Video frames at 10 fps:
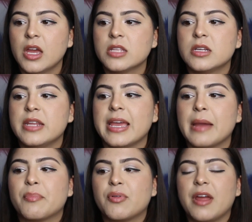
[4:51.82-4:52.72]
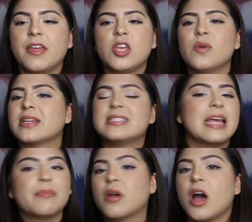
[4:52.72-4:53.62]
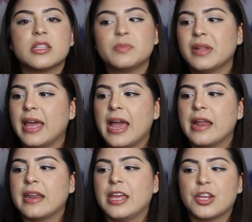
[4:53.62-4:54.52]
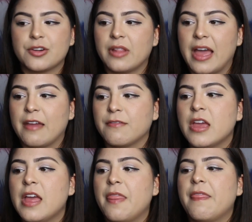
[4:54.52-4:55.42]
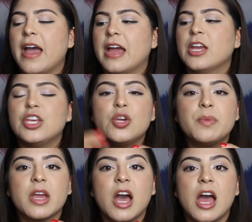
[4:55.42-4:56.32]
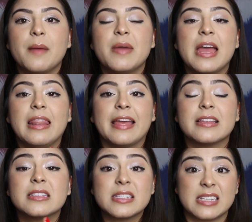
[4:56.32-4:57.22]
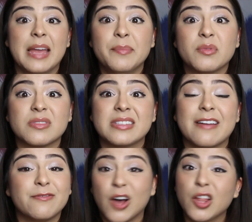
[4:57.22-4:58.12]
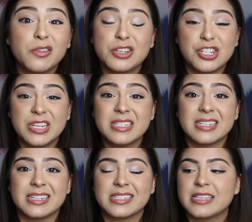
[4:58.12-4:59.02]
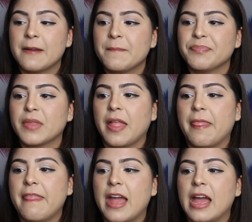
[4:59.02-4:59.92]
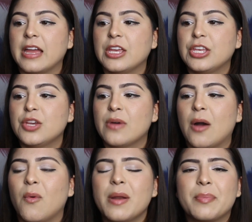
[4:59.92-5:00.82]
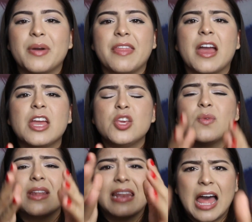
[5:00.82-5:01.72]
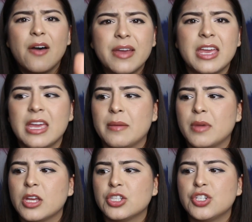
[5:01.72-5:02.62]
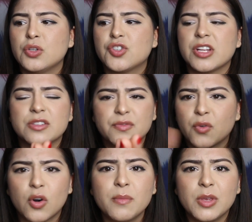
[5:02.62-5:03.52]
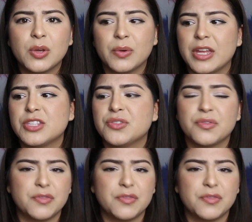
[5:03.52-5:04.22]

Today I pray that you accept God's plan in your life, that you become like the disciples that followed Jesus, I want to pray that you allow him to transform you into